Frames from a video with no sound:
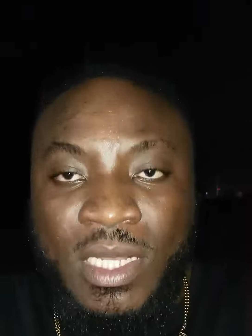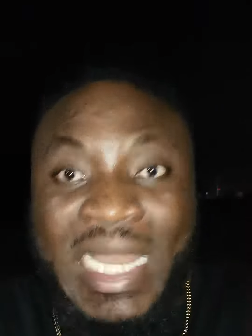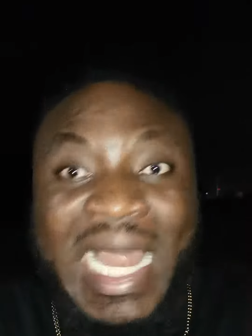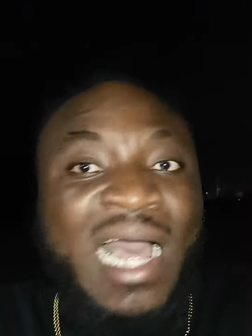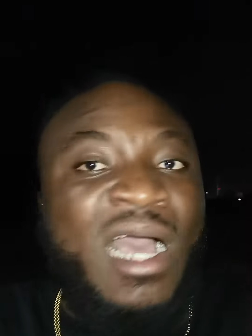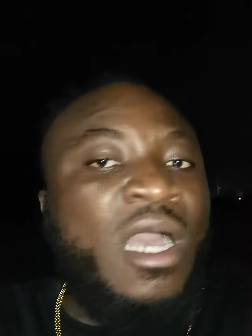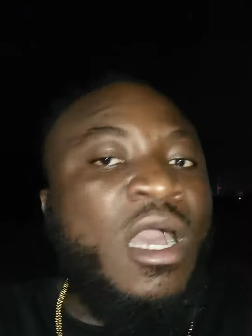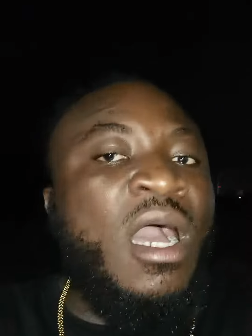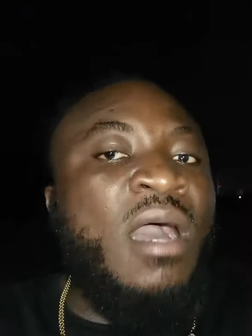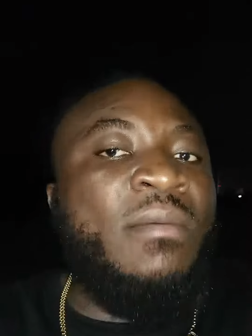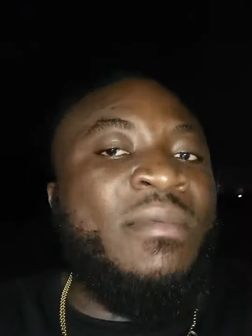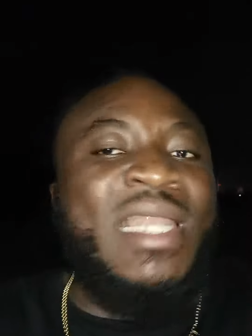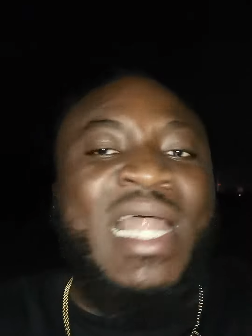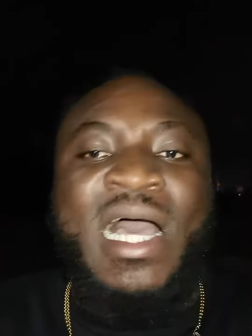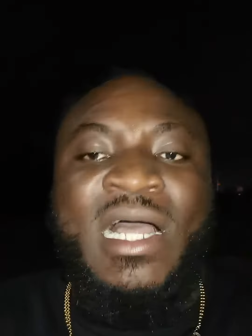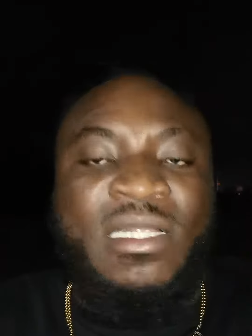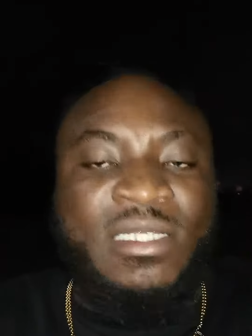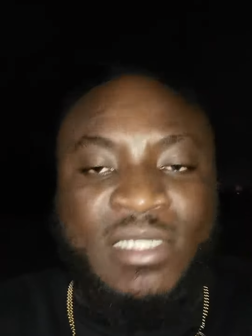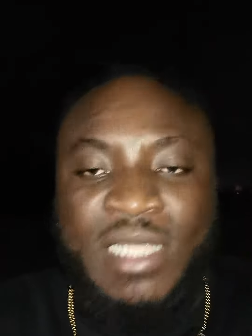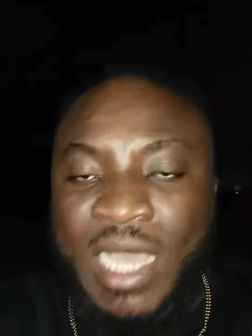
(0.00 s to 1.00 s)
Don't come
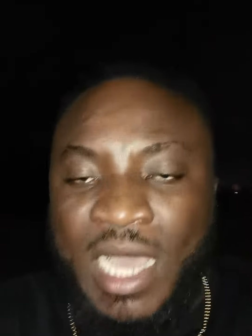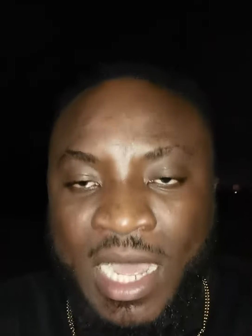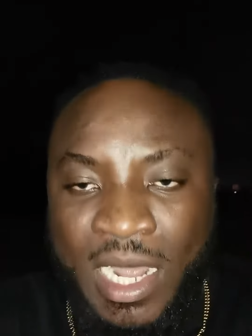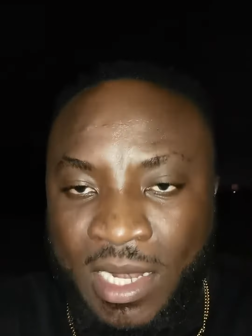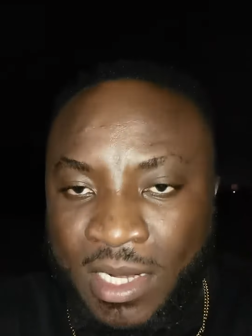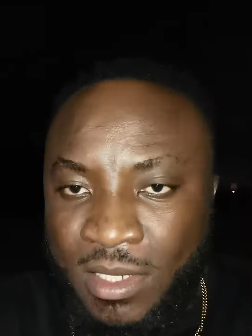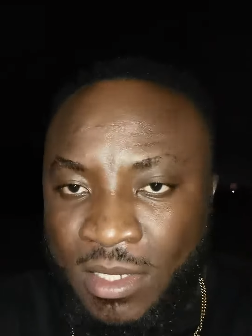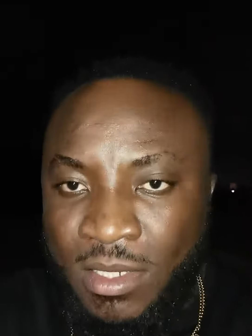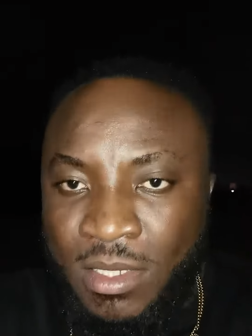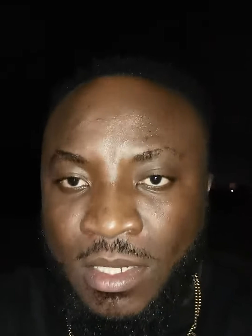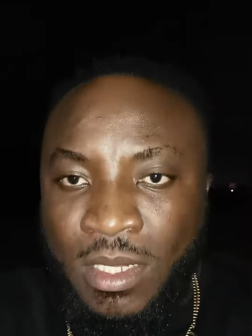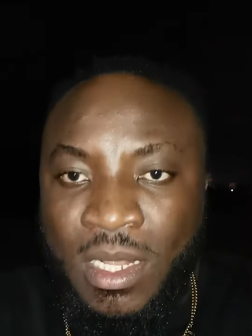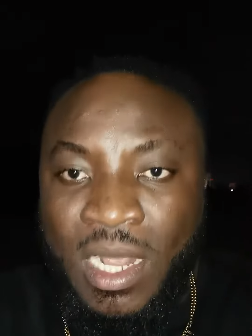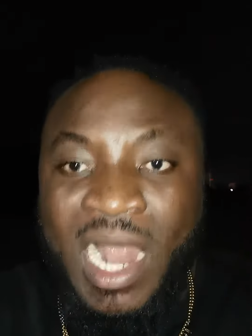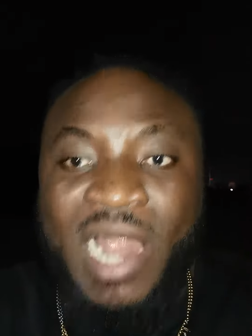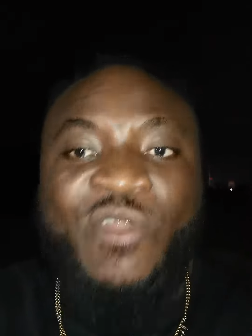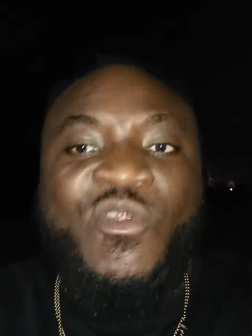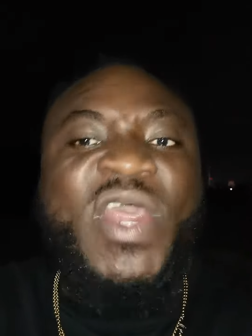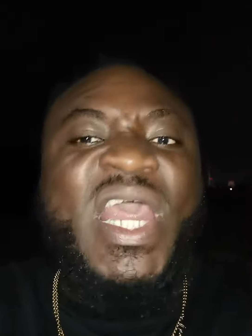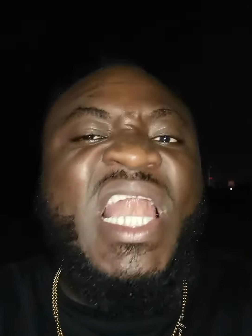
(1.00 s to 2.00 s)

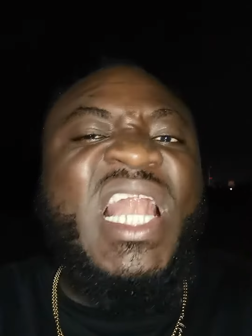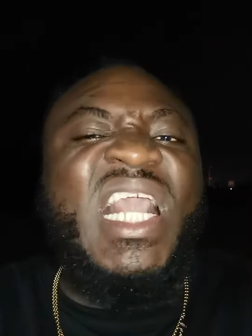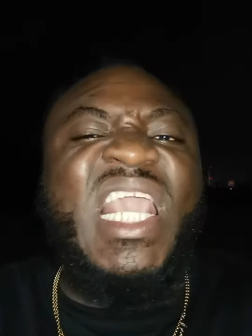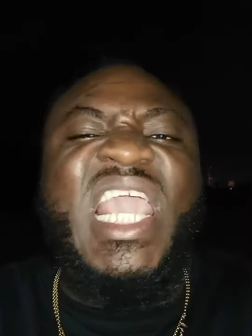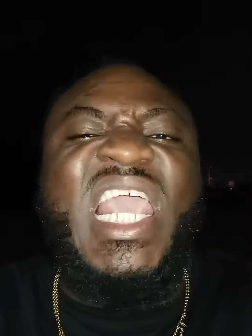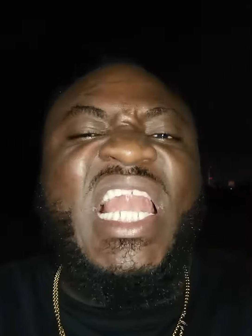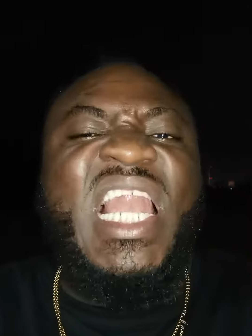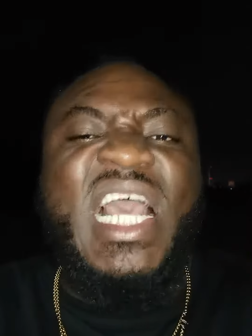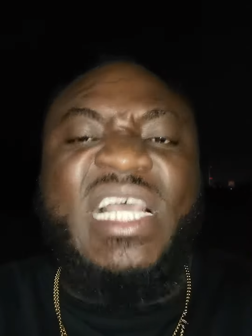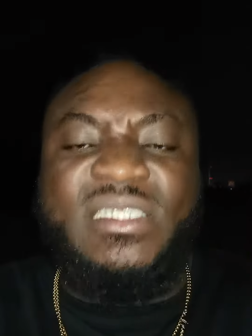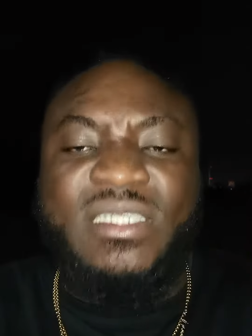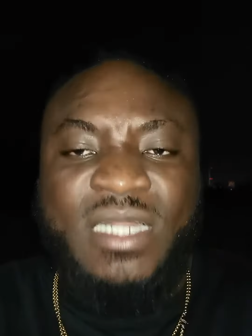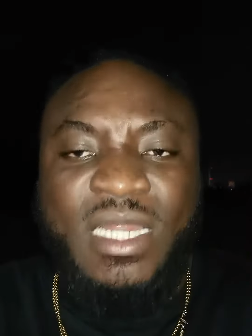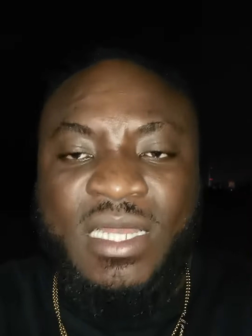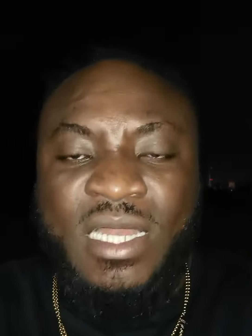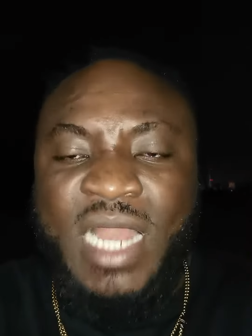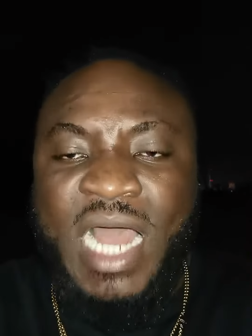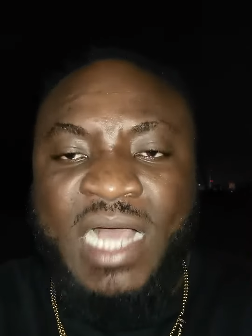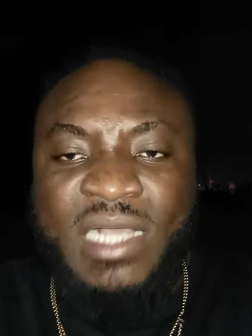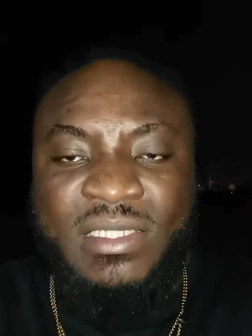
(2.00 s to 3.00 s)
dancehall. A real killer in
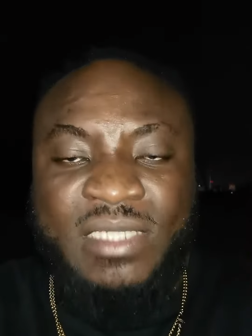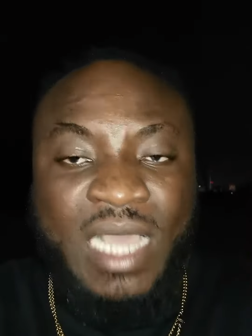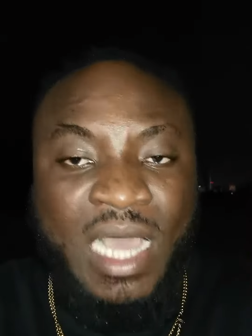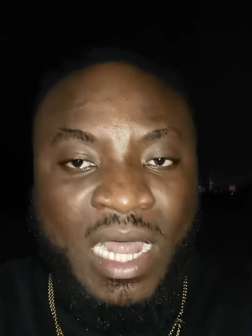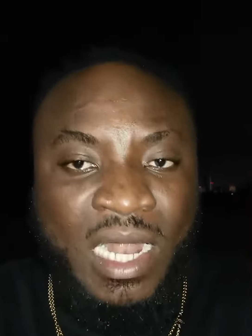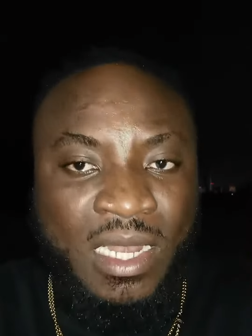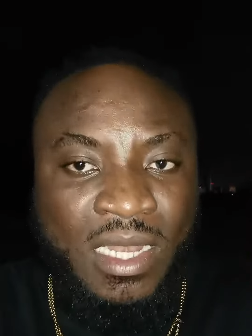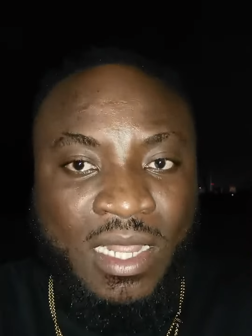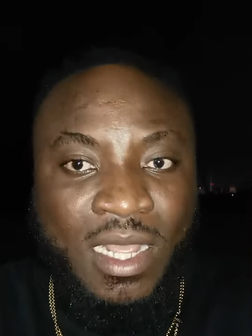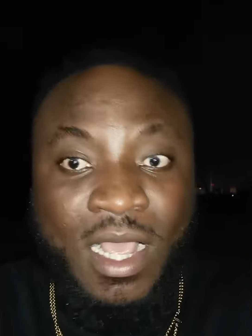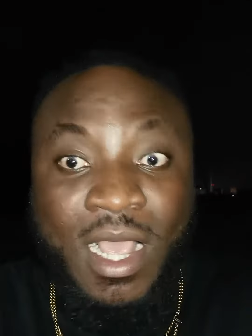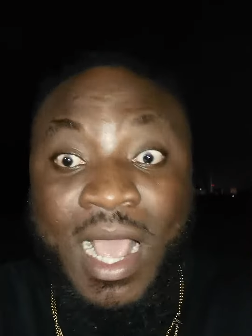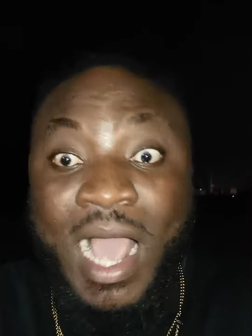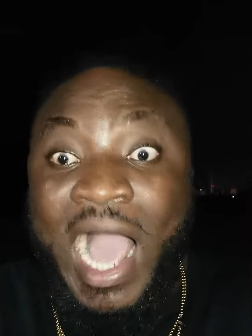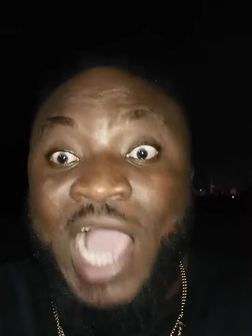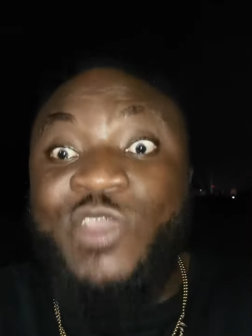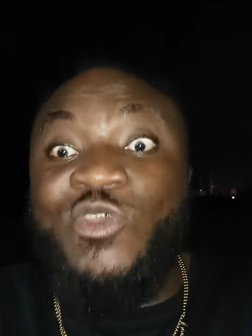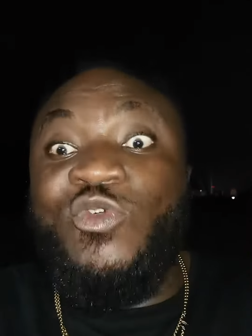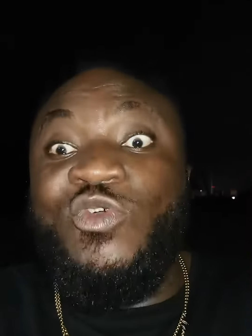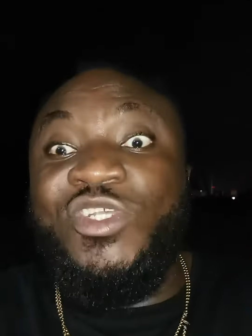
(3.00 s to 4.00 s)
the dancehall.
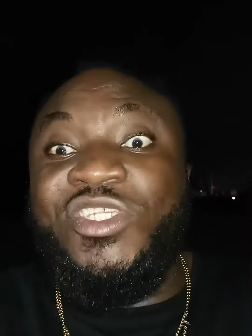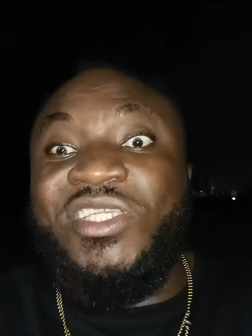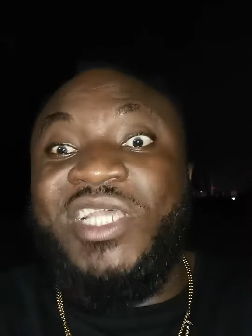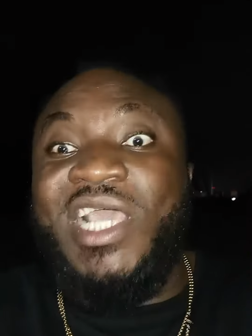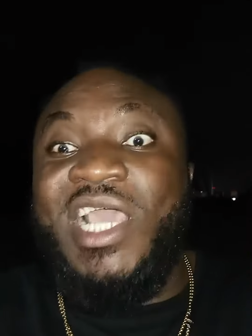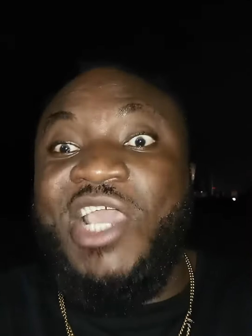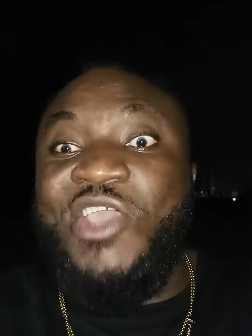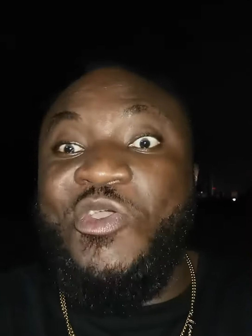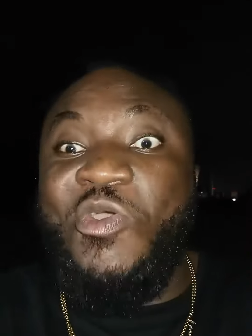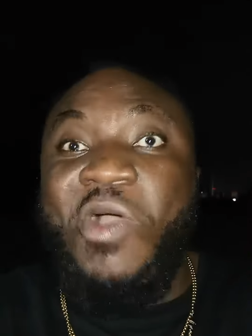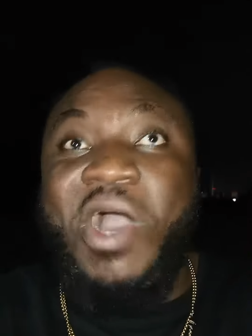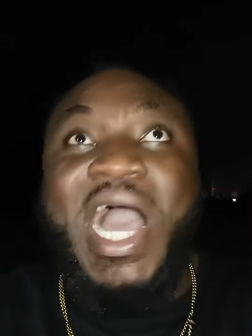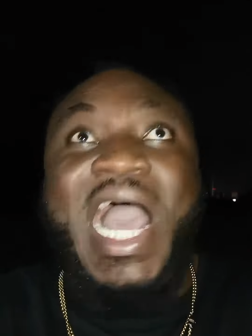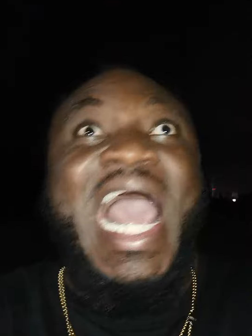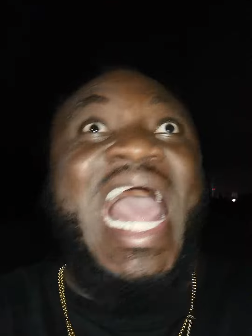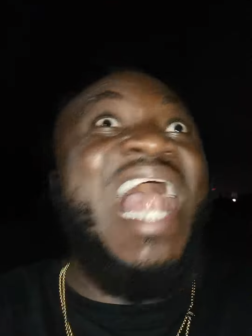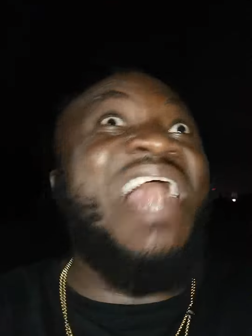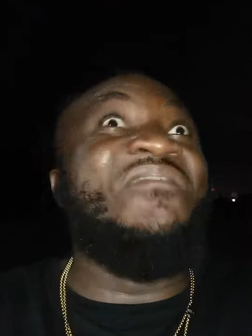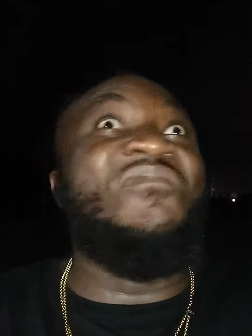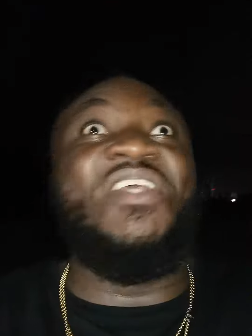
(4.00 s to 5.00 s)
And you say you are
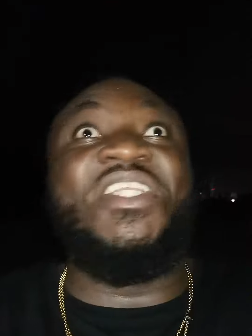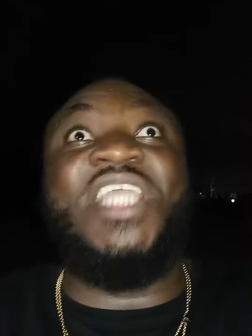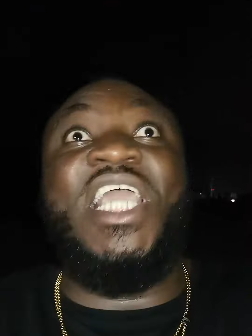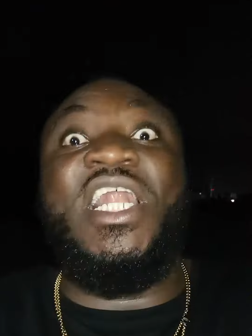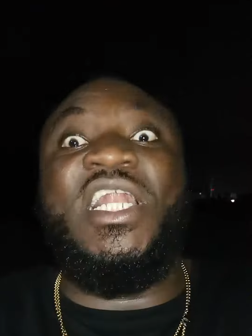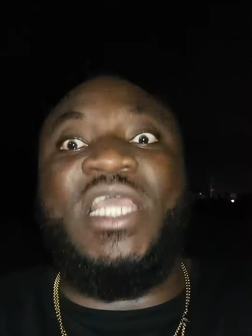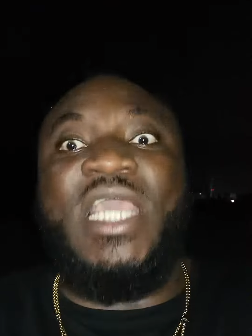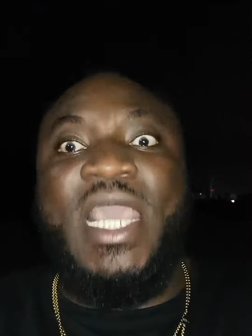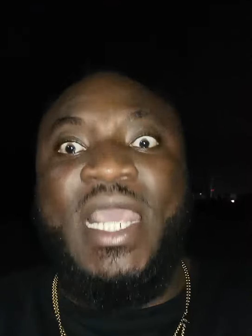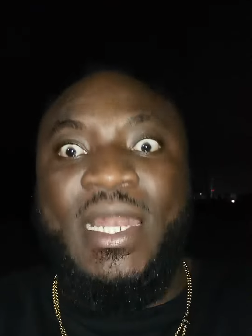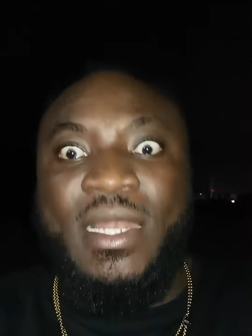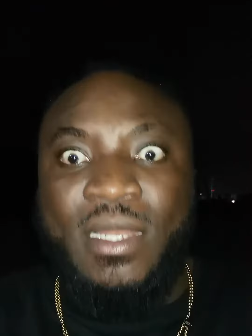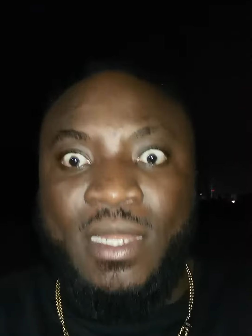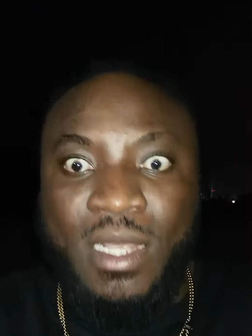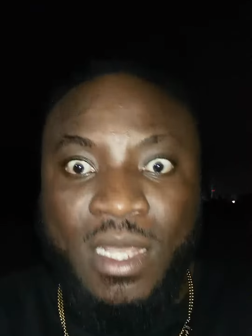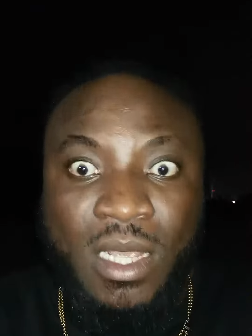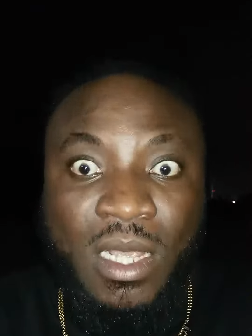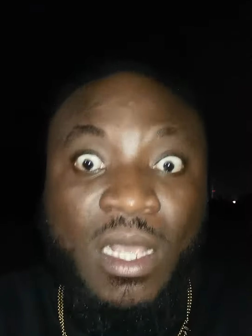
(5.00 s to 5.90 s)
everything king.